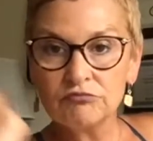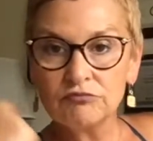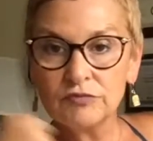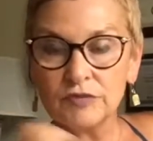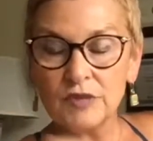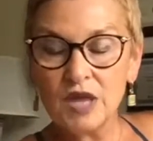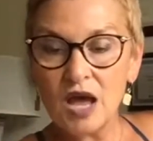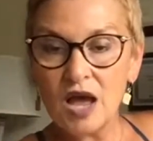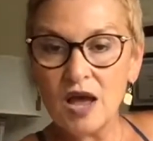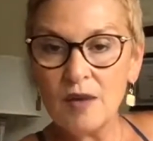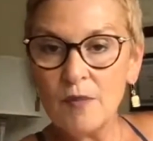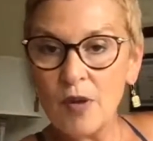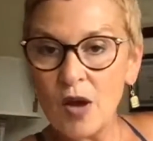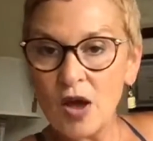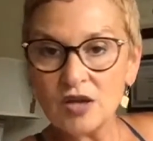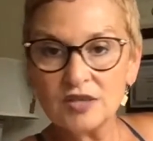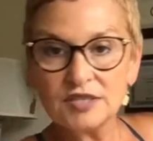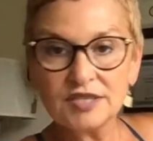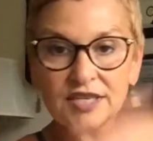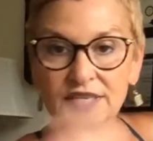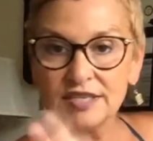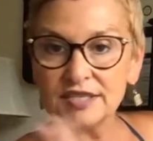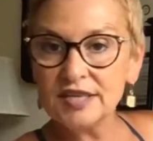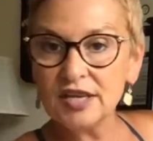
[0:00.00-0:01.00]

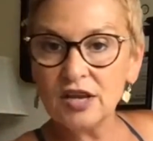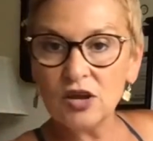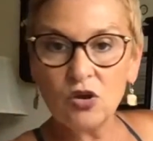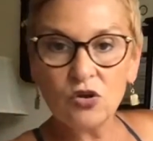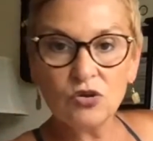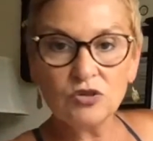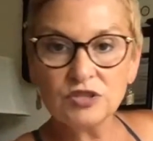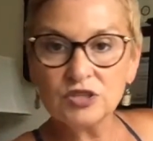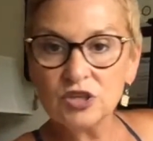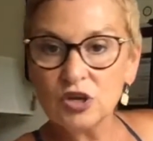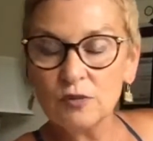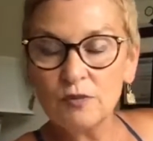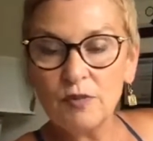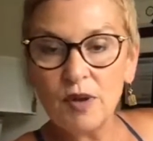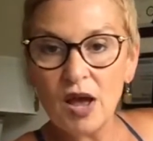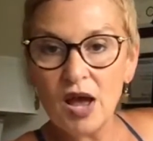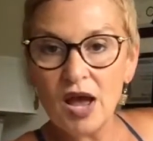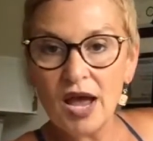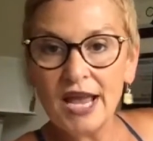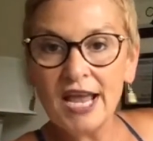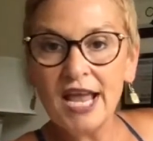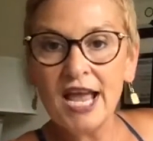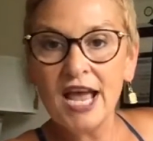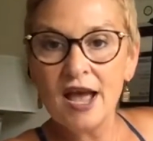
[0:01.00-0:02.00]
hypoxic cells,
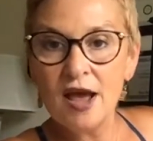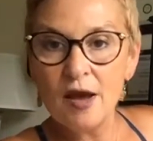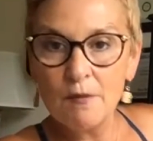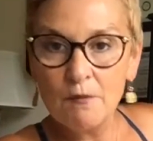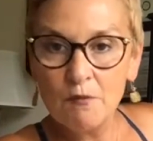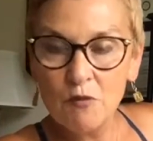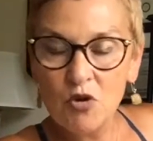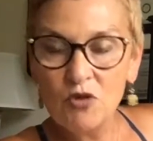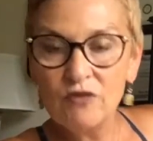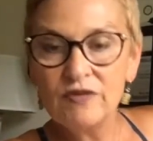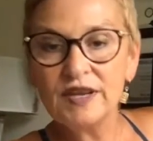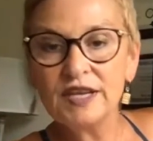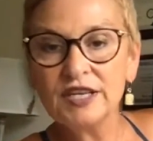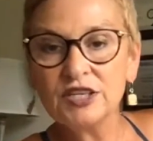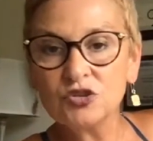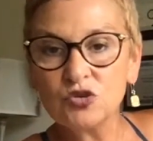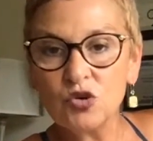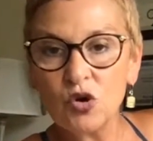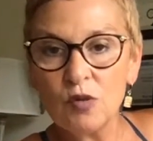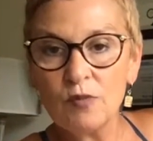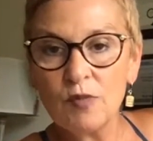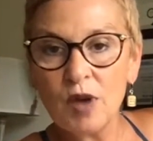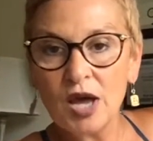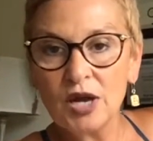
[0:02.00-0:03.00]
goodbye, moving into
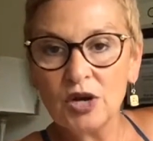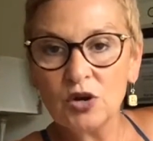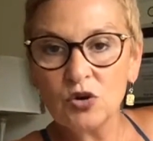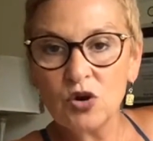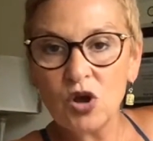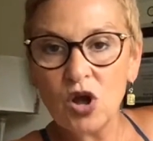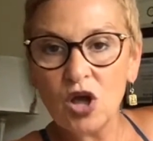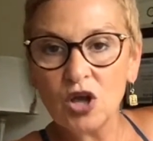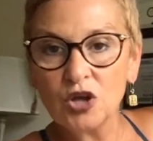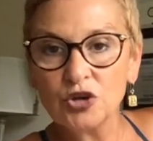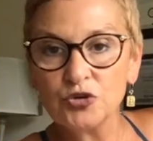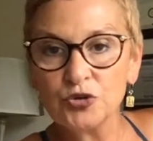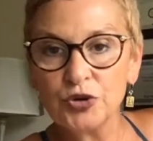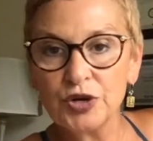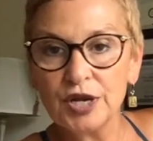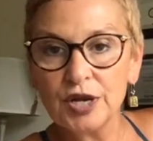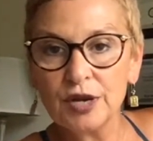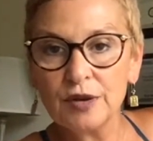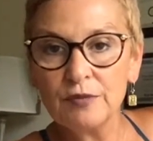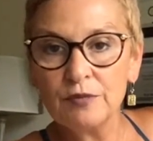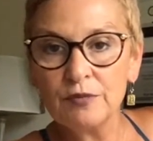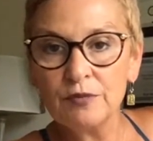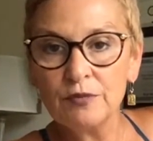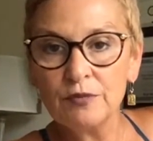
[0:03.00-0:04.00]
our mitochondria,